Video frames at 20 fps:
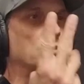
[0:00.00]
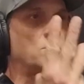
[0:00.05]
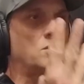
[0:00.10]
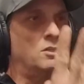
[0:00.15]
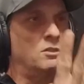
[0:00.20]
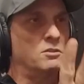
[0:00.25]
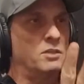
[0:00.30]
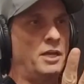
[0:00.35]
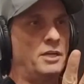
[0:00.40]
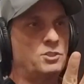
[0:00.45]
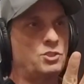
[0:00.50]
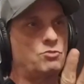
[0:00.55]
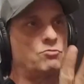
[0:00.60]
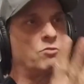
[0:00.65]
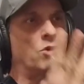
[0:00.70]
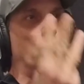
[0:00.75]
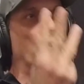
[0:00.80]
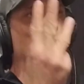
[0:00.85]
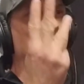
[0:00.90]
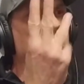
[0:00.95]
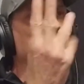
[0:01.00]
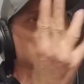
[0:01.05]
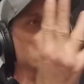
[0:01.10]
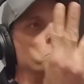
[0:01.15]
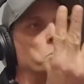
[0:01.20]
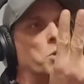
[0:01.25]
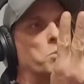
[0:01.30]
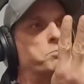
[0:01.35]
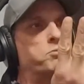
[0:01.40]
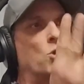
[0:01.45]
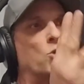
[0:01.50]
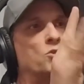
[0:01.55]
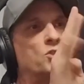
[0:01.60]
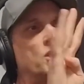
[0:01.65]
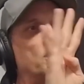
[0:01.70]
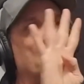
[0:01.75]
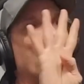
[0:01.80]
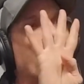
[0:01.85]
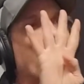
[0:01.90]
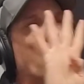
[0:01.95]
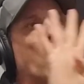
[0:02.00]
cholesterol, animal protein,